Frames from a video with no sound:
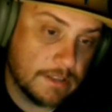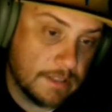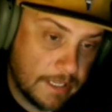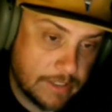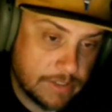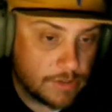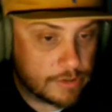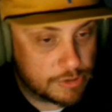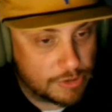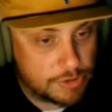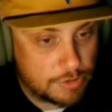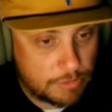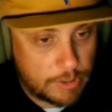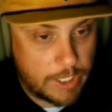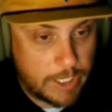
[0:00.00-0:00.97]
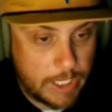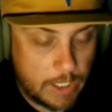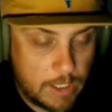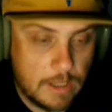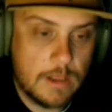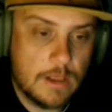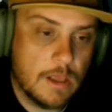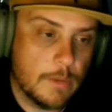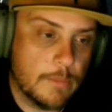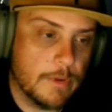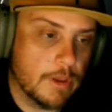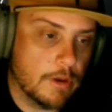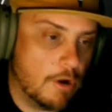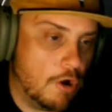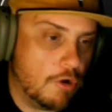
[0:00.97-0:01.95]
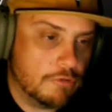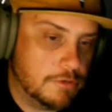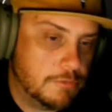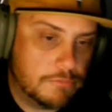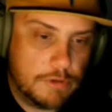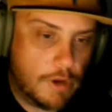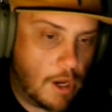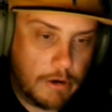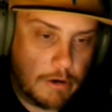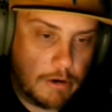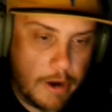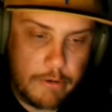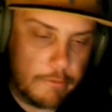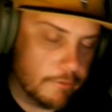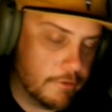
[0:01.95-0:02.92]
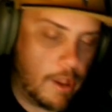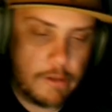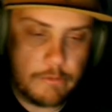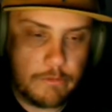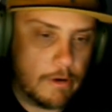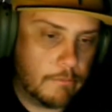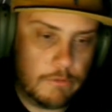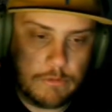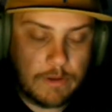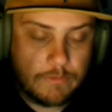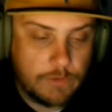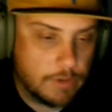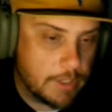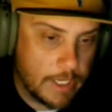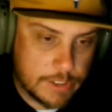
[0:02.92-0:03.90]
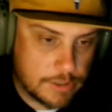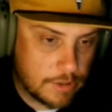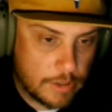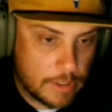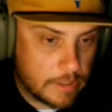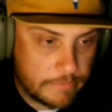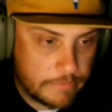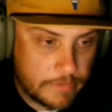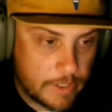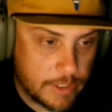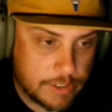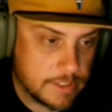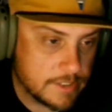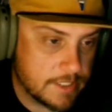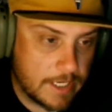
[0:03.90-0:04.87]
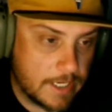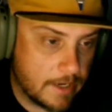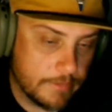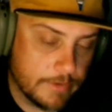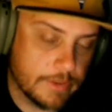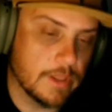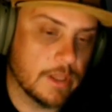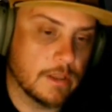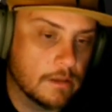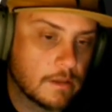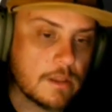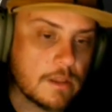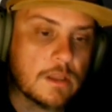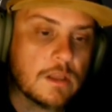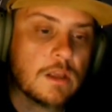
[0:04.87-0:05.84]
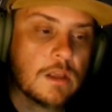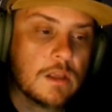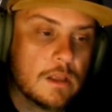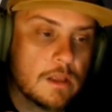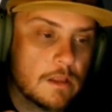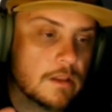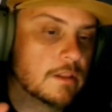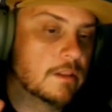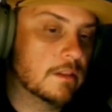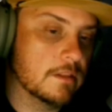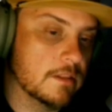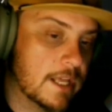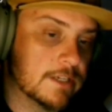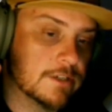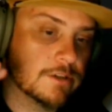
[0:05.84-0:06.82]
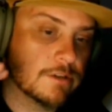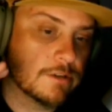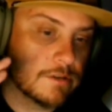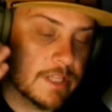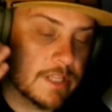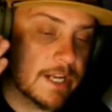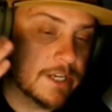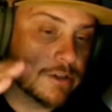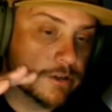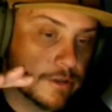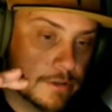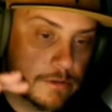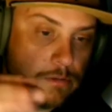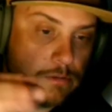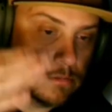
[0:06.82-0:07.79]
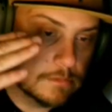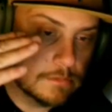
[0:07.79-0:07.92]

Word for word: lettuce on a string and be like, oh, this, I, I know exactly what I'm doing after you catch 30 fish because they eat everything. That's your, that's your new